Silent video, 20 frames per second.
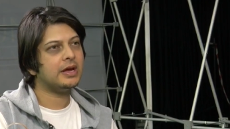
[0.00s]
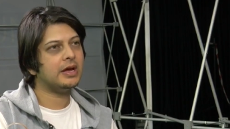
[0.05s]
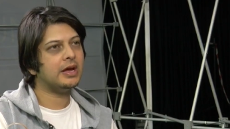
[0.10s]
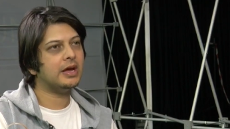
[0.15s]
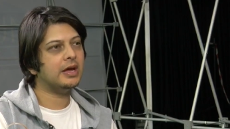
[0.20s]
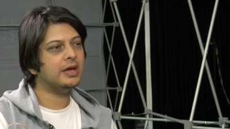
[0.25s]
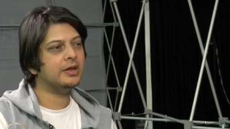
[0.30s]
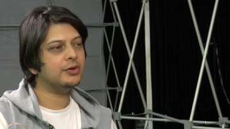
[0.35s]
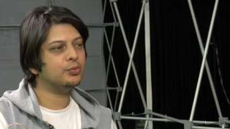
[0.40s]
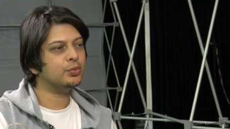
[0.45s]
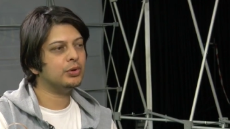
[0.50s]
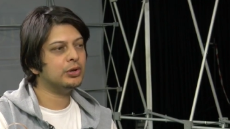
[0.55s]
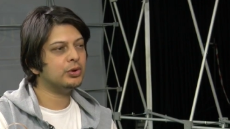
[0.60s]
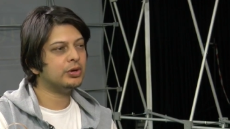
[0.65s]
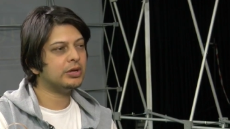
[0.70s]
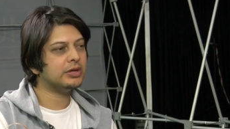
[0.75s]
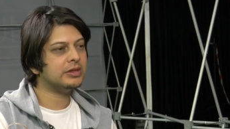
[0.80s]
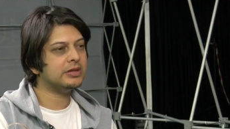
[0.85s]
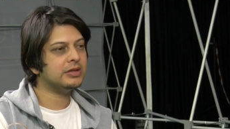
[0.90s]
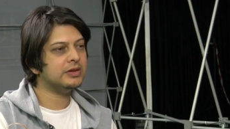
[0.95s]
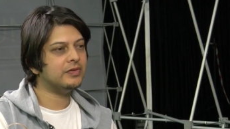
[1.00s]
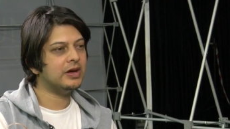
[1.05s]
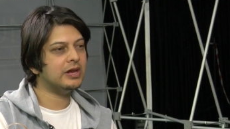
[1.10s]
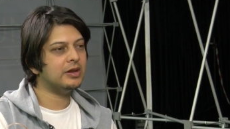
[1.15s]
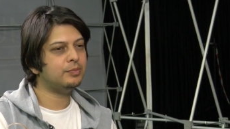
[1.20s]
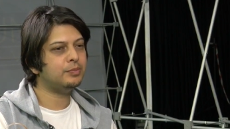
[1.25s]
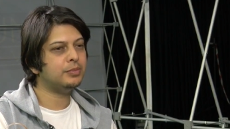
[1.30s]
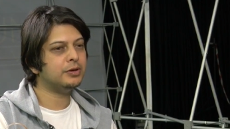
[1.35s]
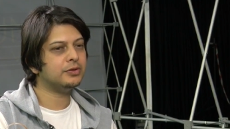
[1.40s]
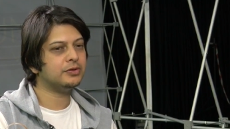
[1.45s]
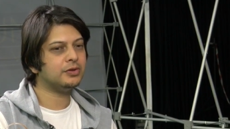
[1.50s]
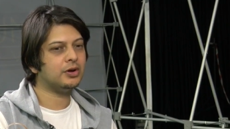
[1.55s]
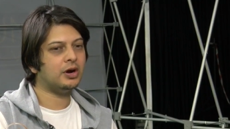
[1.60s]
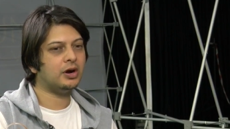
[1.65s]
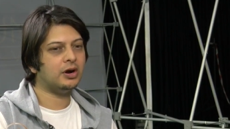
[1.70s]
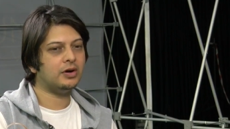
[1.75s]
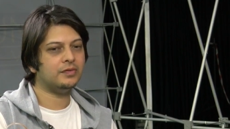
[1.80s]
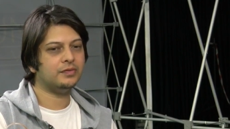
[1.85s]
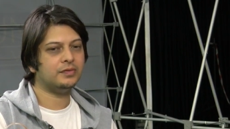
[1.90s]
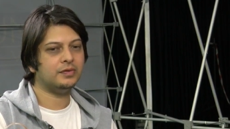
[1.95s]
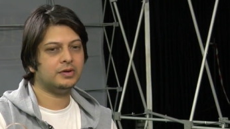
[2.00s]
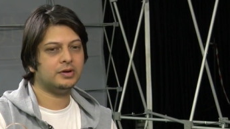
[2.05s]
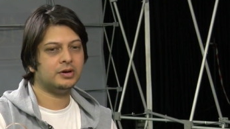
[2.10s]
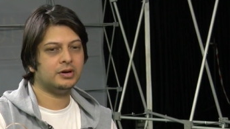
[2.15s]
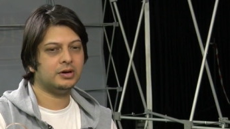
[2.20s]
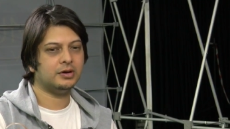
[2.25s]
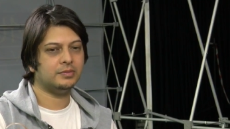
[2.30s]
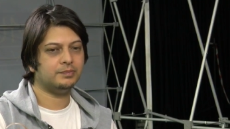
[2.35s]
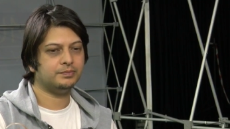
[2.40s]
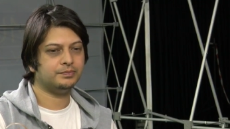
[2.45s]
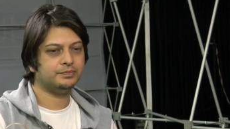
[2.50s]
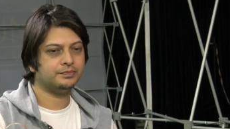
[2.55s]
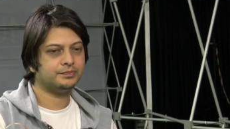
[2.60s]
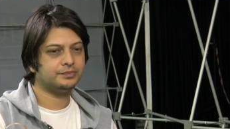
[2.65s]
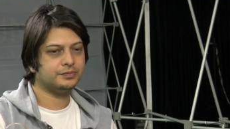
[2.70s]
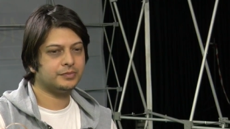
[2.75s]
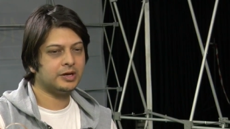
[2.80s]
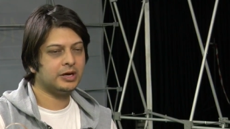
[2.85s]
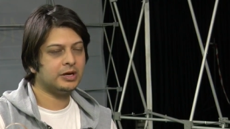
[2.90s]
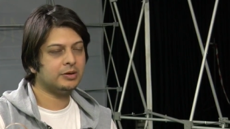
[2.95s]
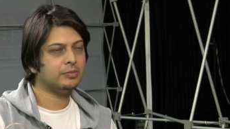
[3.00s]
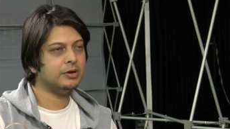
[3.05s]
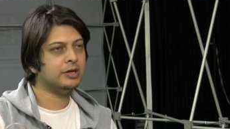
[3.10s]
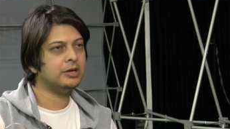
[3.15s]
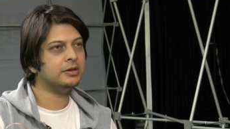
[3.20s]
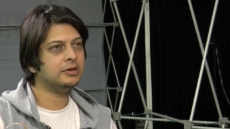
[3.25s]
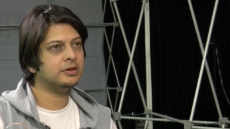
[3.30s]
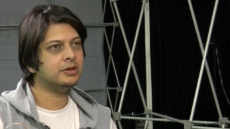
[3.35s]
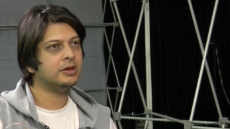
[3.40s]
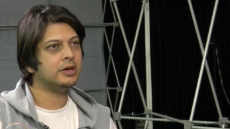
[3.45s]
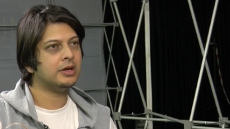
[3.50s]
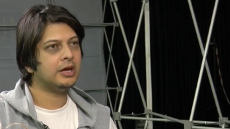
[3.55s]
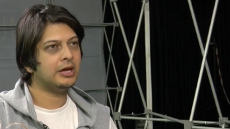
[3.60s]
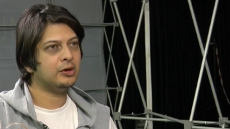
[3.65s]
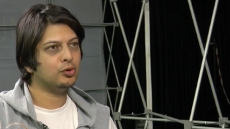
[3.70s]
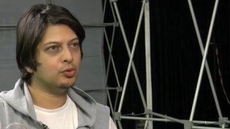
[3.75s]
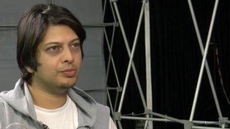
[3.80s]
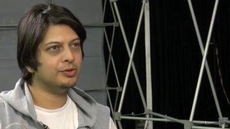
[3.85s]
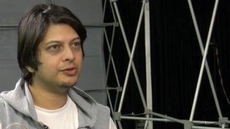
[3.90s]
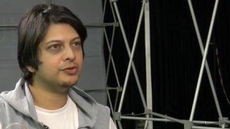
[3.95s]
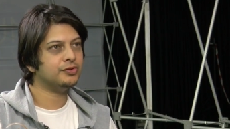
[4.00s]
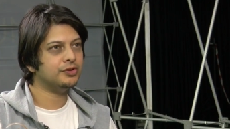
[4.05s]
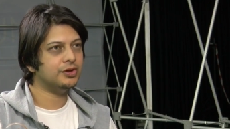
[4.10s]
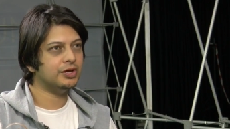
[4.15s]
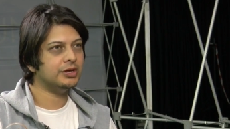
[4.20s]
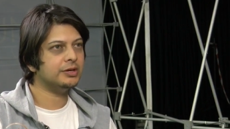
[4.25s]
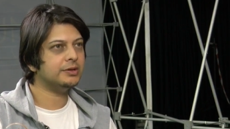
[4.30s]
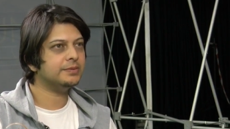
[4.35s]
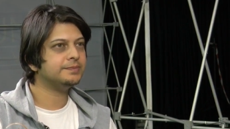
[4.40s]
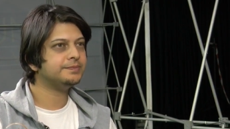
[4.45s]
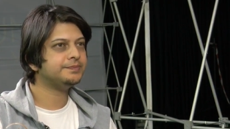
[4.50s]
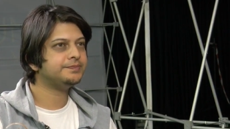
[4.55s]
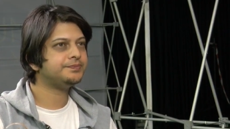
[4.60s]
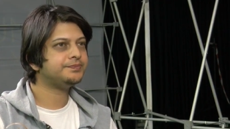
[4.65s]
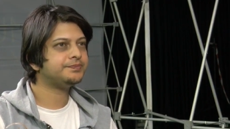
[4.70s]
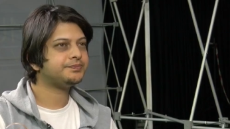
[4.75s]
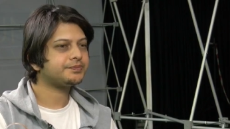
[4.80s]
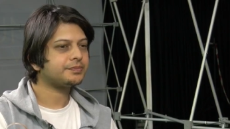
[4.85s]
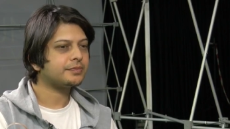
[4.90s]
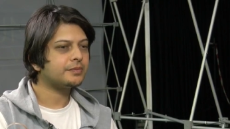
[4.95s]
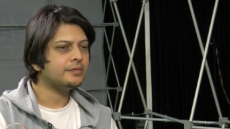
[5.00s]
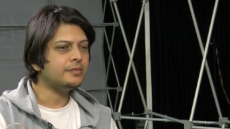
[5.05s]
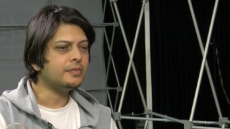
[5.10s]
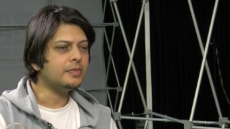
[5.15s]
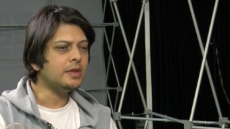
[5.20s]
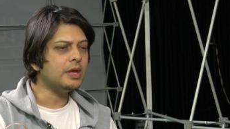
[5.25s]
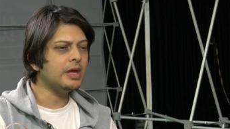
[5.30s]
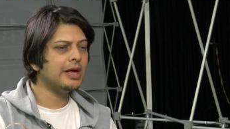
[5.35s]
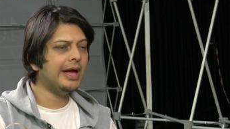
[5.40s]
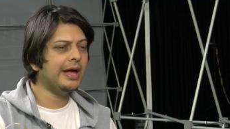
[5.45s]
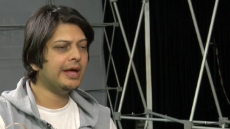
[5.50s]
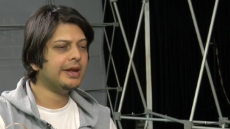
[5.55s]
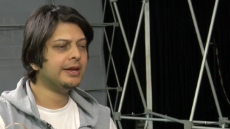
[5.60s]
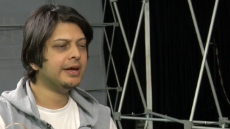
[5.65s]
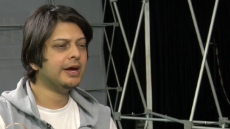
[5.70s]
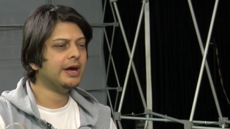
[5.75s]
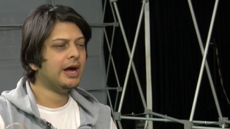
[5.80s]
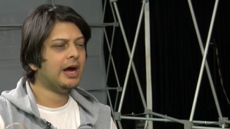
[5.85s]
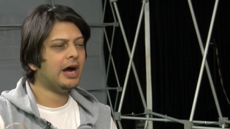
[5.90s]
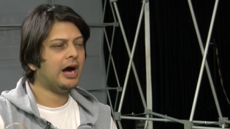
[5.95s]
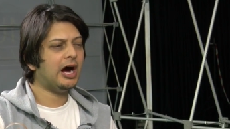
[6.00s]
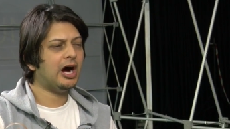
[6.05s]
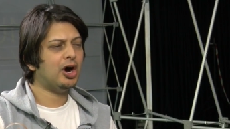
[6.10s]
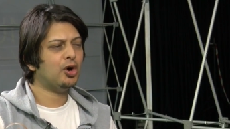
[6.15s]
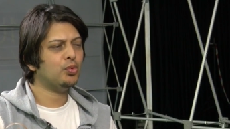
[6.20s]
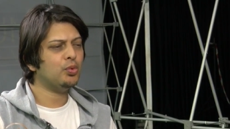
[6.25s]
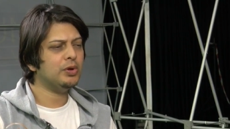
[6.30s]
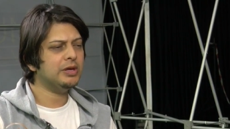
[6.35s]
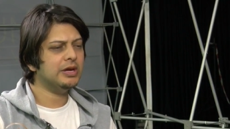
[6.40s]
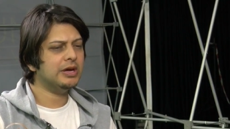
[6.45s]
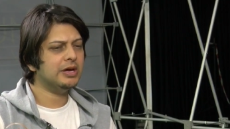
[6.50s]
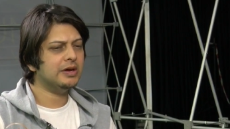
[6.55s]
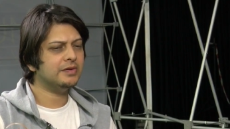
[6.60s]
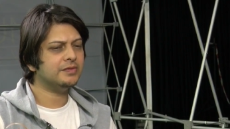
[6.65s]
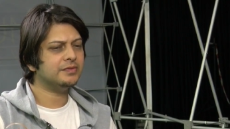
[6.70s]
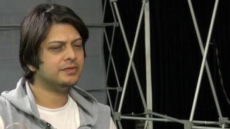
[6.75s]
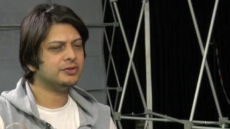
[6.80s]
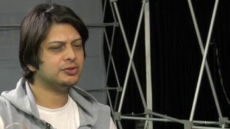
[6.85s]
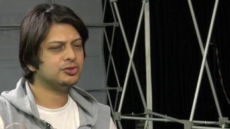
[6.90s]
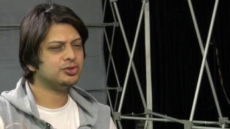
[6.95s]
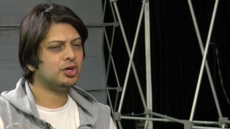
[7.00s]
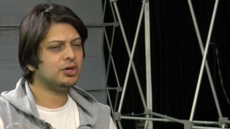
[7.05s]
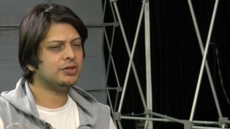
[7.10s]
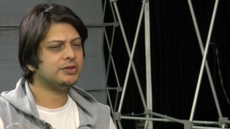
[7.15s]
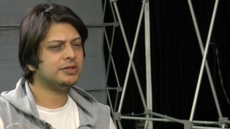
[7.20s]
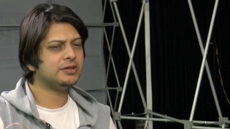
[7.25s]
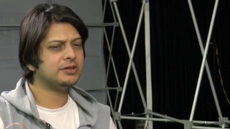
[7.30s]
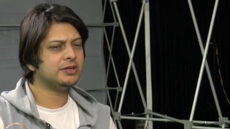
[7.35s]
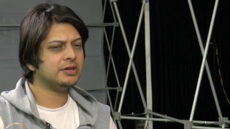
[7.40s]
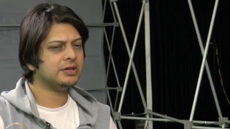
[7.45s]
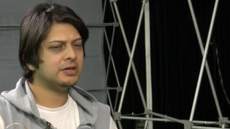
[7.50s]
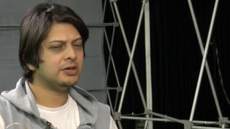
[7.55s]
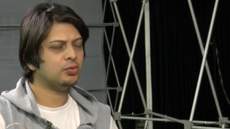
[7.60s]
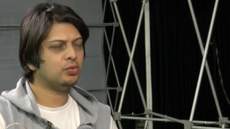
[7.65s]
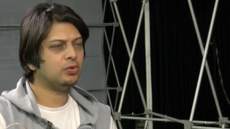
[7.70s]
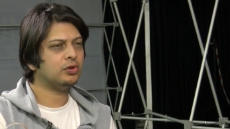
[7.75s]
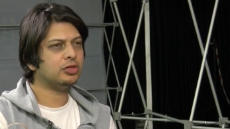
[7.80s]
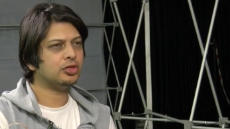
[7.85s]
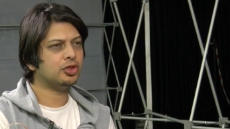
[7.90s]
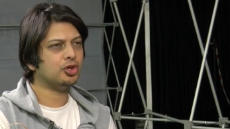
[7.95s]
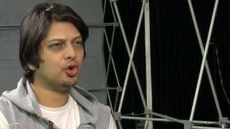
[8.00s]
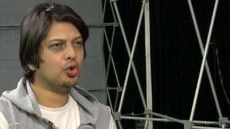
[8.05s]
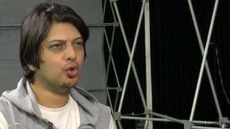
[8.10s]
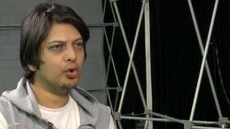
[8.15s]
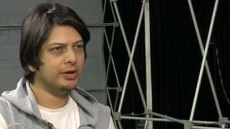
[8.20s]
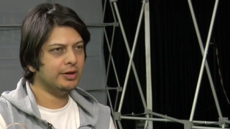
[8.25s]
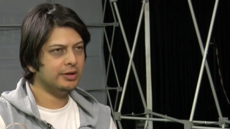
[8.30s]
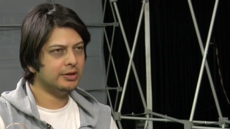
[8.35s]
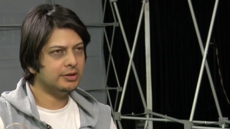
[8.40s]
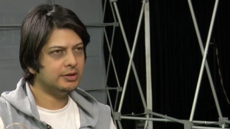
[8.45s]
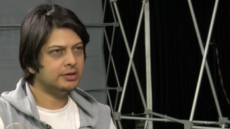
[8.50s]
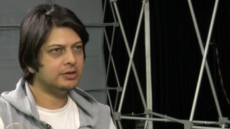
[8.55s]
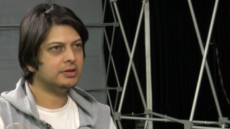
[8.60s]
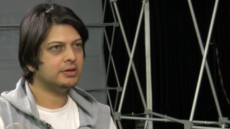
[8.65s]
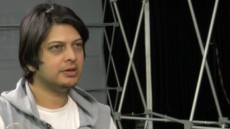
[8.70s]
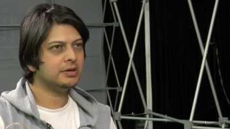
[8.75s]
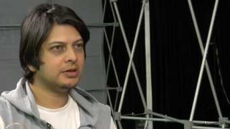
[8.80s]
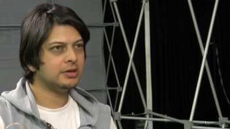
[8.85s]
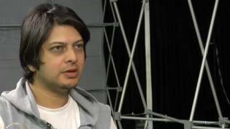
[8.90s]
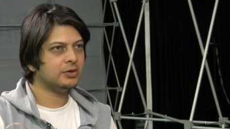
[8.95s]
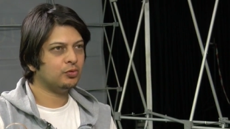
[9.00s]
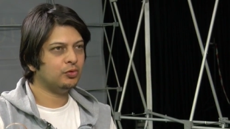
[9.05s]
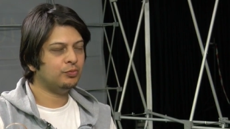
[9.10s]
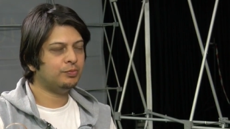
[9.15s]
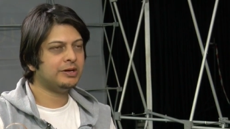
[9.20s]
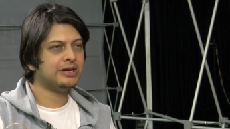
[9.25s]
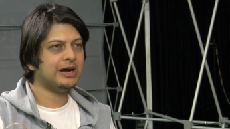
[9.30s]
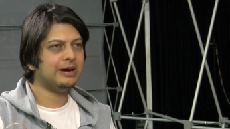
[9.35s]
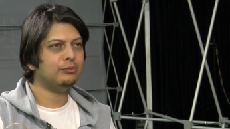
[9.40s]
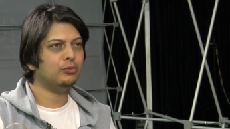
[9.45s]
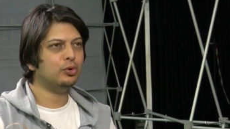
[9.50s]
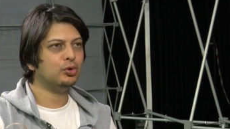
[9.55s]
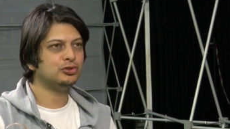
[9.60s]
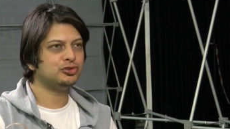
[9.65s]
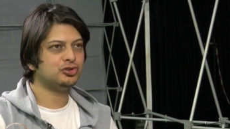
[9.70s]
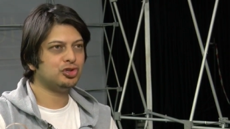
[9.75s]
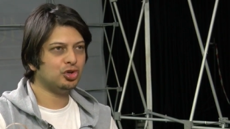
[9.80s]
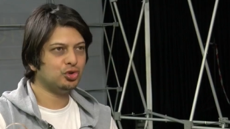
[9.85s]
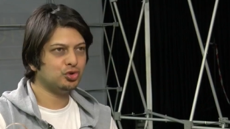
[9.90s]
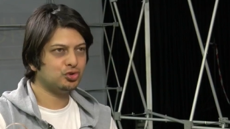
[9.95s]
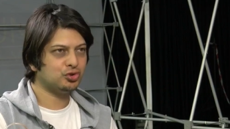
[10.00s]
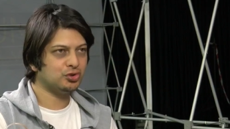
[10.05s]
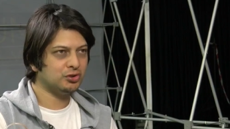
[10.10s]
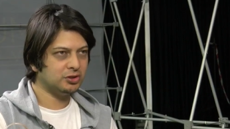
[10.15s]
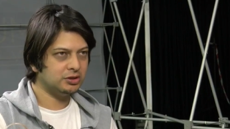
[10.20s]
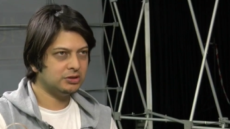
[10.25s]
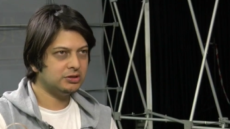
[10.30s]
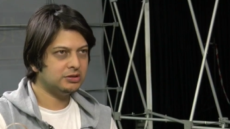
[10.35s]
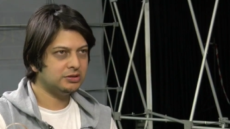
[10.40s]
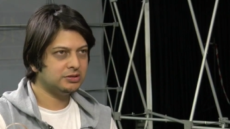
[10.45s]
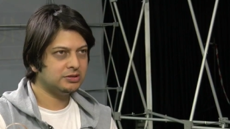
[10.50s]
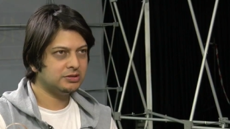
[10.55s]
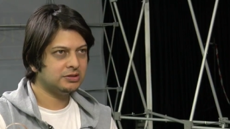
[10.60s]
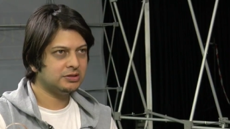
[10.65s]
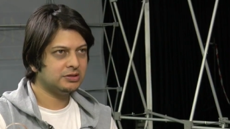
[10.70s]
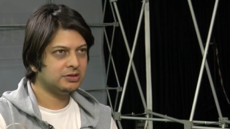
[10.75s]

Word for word: yeah, and we look at the development of young men and women today, and how we have started withdrawing, we become more social,